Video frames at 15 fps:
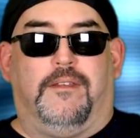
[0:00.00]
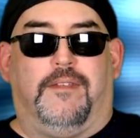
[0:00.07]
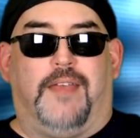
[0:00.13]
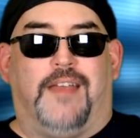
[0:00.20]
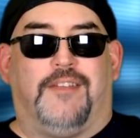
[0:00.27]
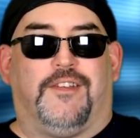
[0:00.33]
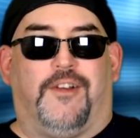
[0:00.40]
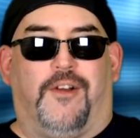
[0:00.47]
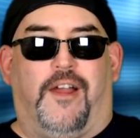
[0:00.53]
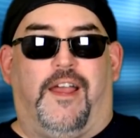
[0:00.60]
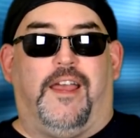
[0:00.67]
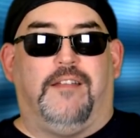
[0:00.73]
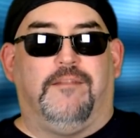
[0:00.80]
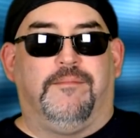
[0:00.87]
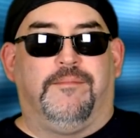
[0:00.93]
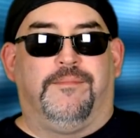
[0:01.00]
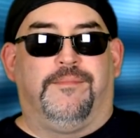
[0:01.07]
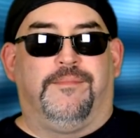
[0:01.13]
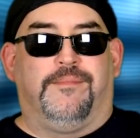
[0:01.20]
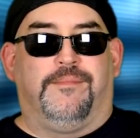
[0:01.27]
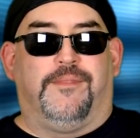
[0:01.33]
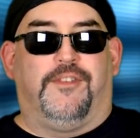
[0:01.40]
That's great.
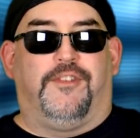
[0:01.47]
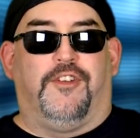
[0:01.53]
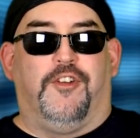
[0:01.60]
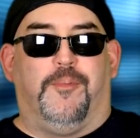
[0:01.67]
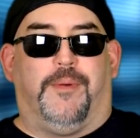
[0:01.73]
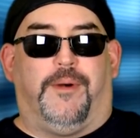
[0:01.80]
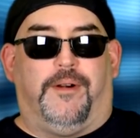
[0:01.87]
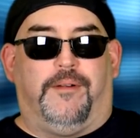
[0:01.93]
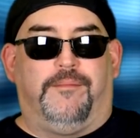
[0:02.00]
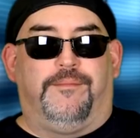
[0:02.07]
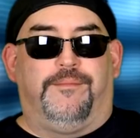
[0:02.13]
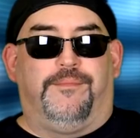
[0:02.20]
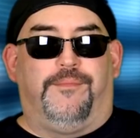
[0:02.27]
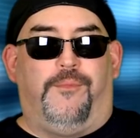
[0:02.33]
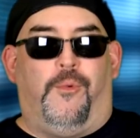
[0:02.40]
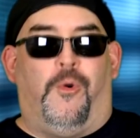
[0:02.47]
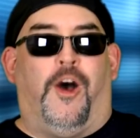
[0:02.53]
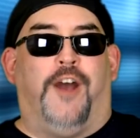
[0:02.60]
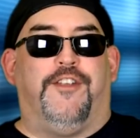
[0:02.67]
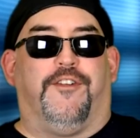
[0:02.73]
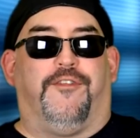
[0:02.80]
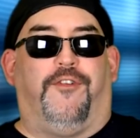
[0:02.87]
Super.
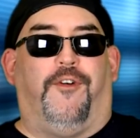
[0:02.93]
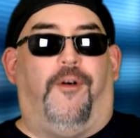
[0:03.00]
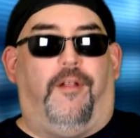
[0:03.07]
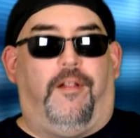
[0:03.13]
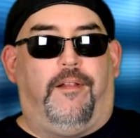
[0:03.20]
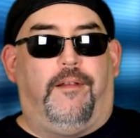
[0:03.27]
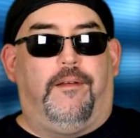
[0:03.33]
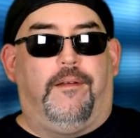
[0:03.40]
Wonderful.